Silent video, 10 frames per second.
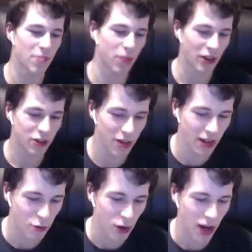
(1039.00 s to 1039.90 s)
battery
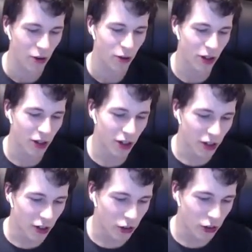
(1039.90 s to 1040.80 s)
as well.
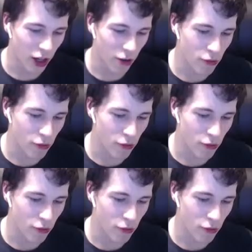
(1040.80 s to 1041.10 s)
So